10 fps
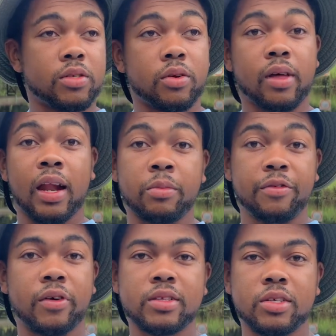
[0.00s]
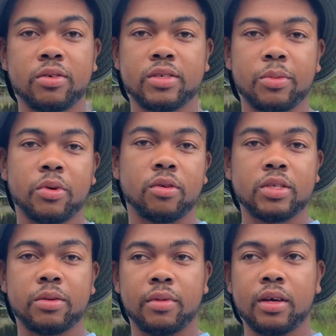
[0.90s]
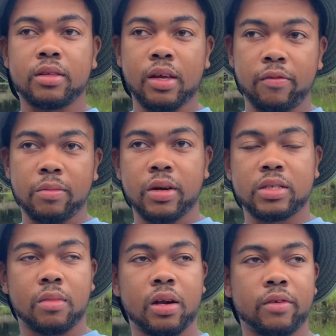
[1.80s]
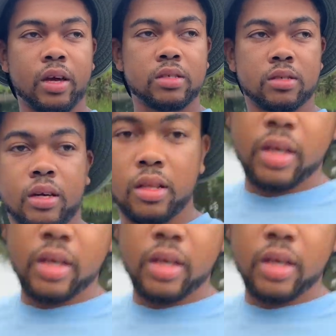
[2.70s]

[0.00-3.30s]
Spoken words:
So that'd be fun too, because I'm going to definitely make some modifications. Like